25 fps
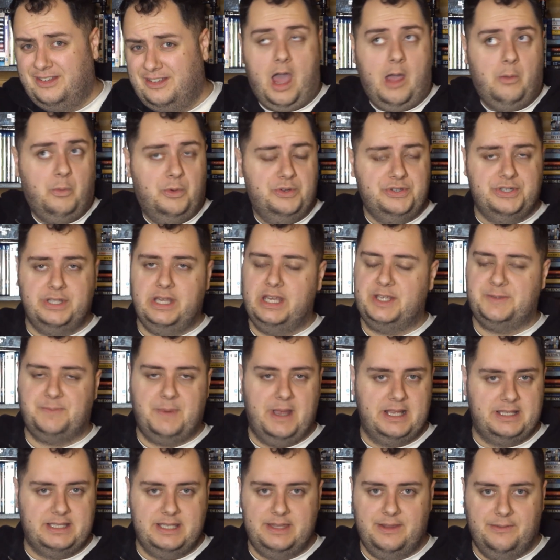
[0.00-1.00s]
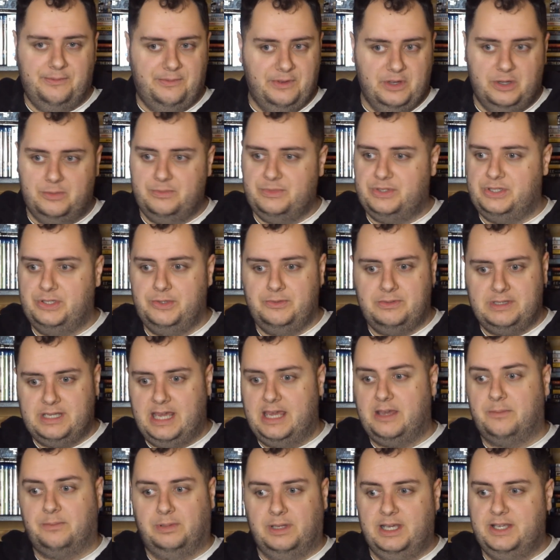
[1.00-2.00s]
I wasn't expecting the film to
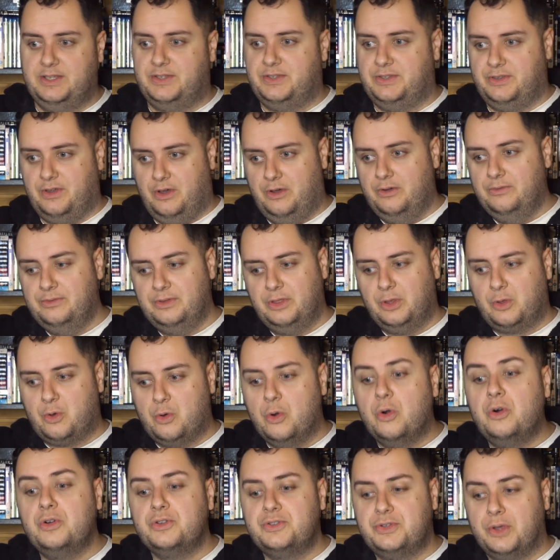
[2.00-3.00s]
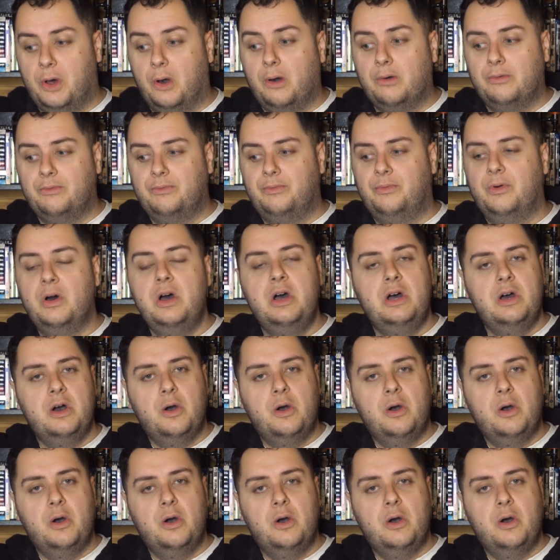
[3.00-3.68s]
take place over the course of